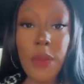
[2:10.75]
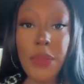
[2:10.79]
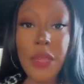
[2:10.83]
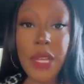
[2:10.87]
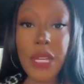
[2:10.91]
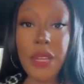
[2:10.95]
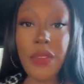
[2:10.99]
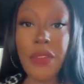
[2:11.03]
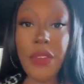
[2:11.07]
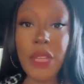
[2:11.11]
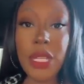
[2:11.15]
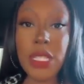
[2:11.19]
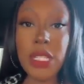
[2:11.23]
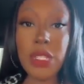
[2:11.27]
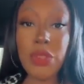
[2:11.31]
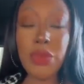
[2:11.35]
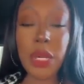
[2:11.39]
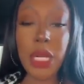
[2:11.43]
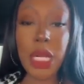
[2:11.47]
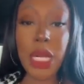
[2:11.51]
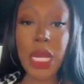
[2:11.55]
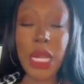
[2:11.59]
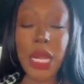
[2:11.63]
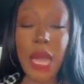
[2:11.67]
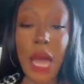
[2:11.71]
the defense is
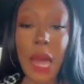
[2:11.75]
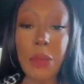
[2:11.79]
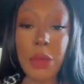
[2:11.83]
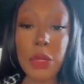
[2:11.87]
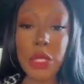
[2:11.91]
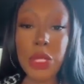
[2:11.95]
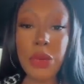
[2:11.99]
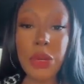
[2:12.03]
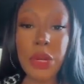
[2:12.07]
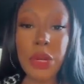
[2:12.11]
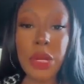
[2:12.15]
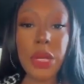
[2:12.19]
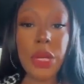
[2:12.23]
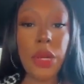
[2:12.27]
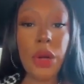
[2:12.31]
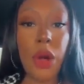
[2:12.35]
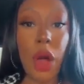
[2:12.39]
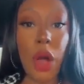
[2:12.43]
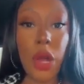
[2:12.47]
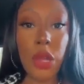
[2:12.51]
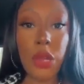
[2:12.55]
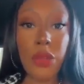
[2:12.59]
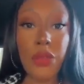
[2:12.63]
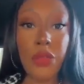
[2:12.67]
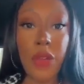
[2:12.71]
really getting the opportunity to
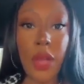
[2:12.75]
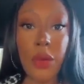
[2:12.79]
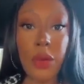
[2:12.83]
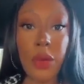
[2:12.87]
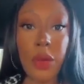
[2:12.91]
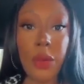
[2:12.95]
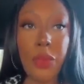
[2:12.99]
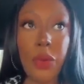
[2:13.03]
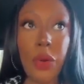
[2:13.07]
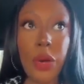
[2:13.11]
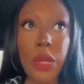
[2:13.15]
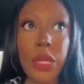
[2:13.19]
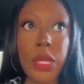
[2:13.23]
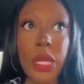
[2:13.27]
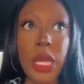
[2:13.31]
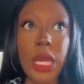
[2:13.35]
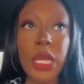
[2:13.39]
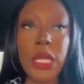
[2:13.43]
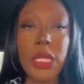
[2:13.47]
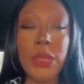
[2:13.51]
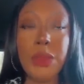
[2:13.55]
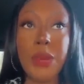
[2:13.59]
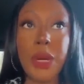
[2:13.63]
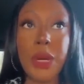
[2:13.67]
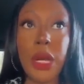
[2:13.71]
argue very important
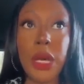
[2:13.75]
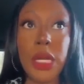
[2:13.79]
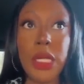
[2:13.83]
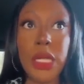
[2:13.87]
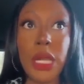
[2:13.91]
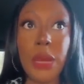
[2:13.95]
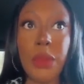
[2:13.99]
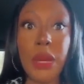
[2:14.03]
things because,